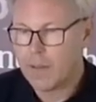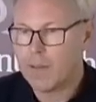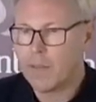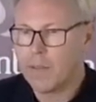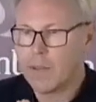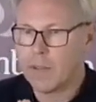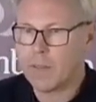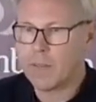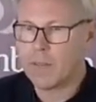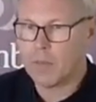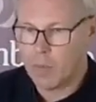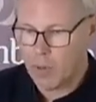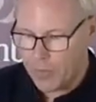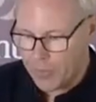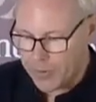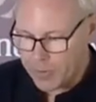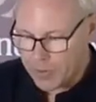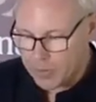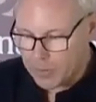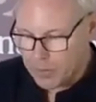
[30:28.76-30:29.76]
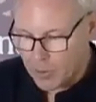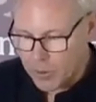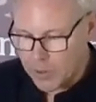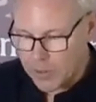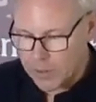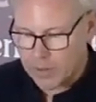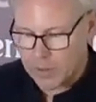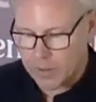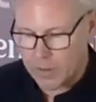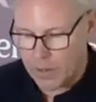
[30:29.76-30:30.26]
this, with this
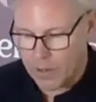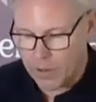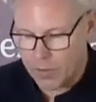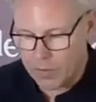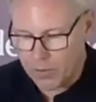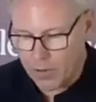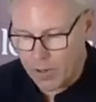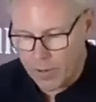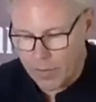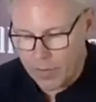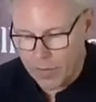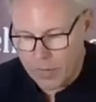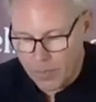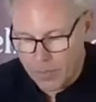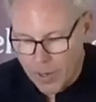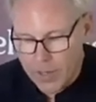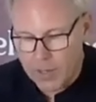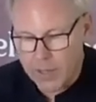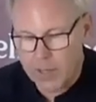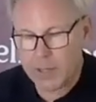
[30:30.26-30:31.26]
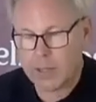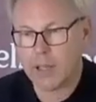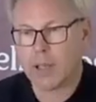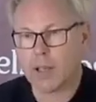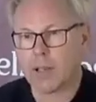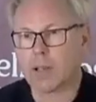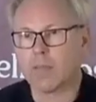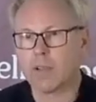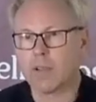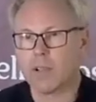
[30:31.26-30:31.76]
point of, of the breaking
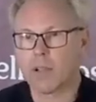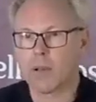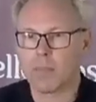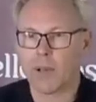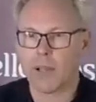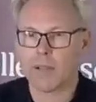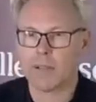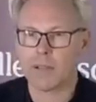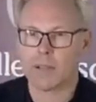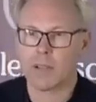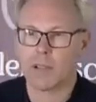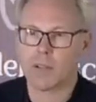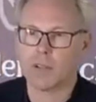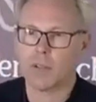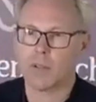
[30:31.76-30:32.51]
down of the capacity